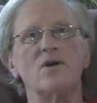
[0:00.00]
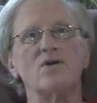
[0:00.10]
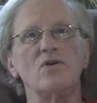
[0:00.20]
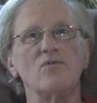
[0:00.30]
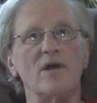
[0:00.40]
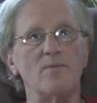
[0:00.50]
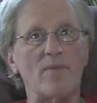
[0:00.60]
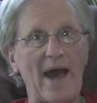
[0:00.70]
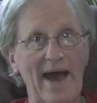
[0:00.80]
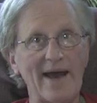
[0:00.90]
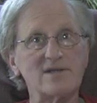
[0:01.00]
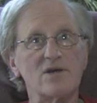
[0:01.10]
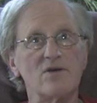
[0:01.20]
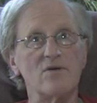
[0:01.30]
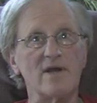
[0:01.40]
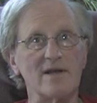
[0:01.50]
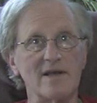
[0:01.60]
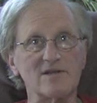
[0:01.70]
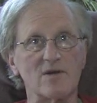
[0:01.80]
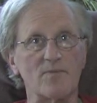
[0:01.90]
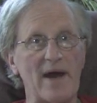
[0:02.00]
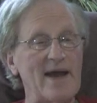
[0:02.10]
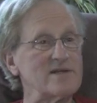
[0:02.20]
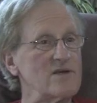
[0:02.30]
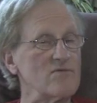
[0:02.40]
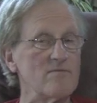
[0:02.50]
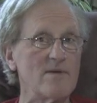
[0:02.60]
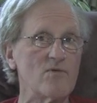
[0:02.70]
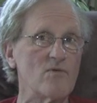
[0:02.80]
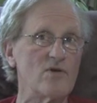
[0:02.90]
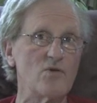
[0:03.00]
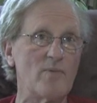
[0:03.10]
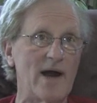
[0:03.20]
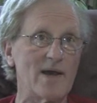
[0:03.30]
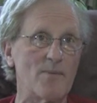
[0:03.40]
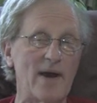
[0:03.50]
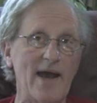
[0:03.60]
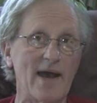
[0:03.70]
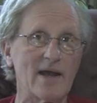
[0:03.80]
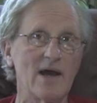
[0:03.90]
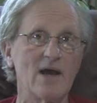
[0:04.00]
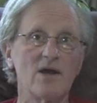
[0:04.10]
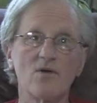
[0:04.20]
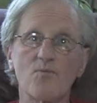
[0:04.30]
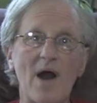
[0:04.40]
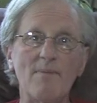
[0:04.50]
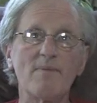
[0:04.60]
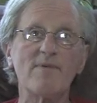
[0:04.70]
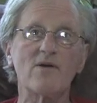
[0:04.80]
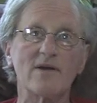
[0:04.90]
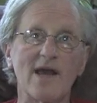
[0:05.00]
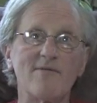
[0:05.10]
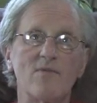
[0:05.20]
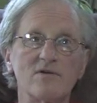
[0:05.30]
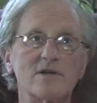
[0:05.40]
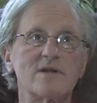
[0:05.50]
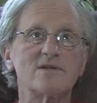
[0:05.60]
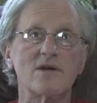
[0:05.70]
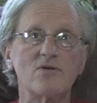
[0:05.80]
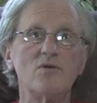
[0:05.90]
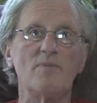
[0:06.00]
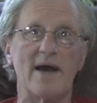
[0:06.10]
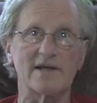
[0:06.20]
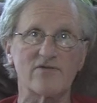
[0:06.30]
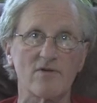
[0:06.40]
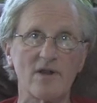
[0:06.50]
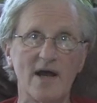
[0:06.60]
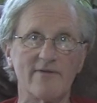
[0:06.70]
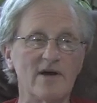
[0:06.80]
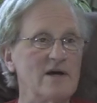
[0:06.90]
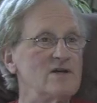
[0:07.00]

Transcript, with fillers: you need packs, you need decent packs, and remember, when you buy a pack, you're probably going to have most of these canoe packs for life.